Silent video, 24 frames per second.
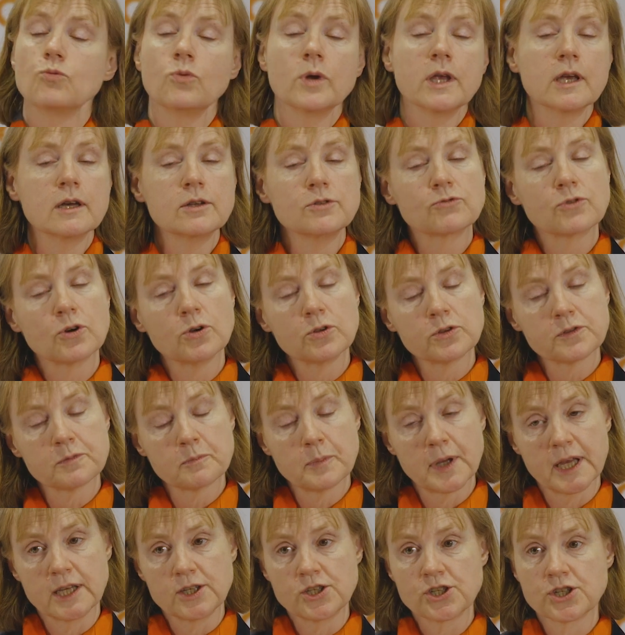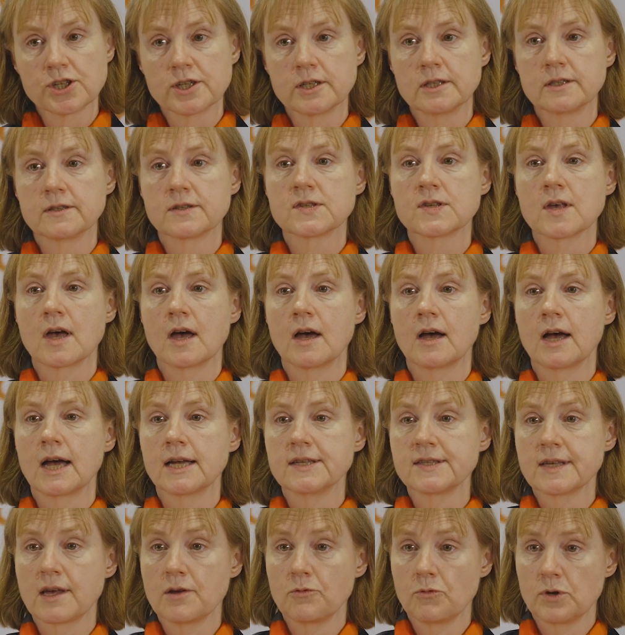we enrolled patients, uh,
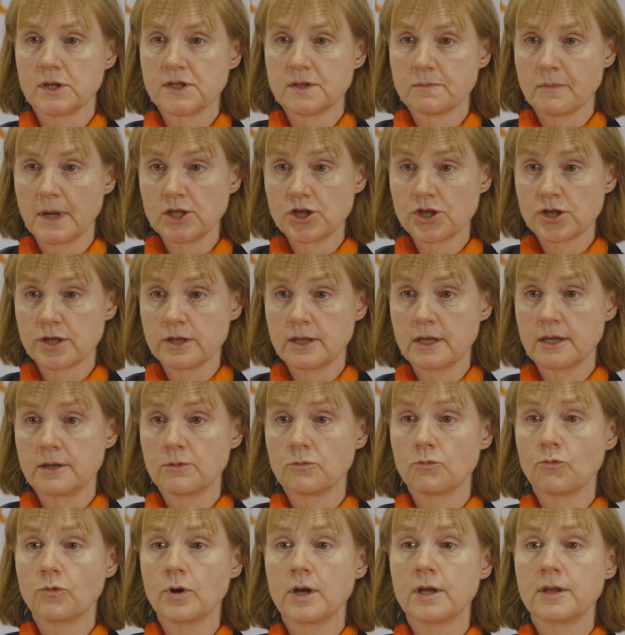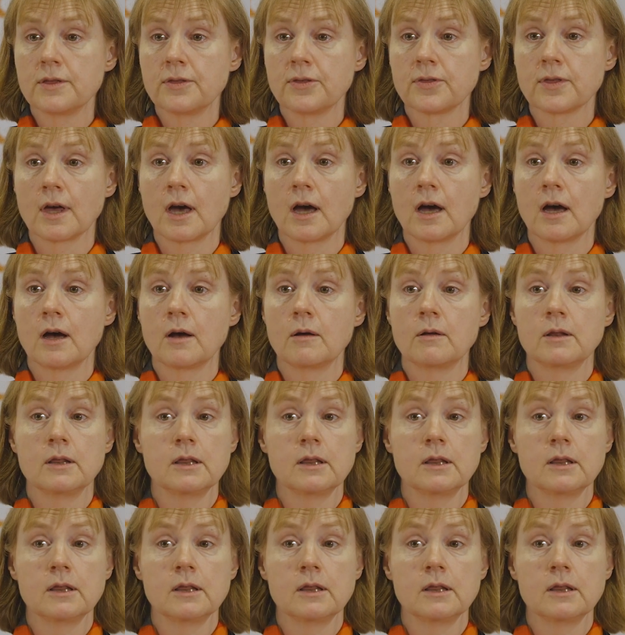as I was mentioning, with uh,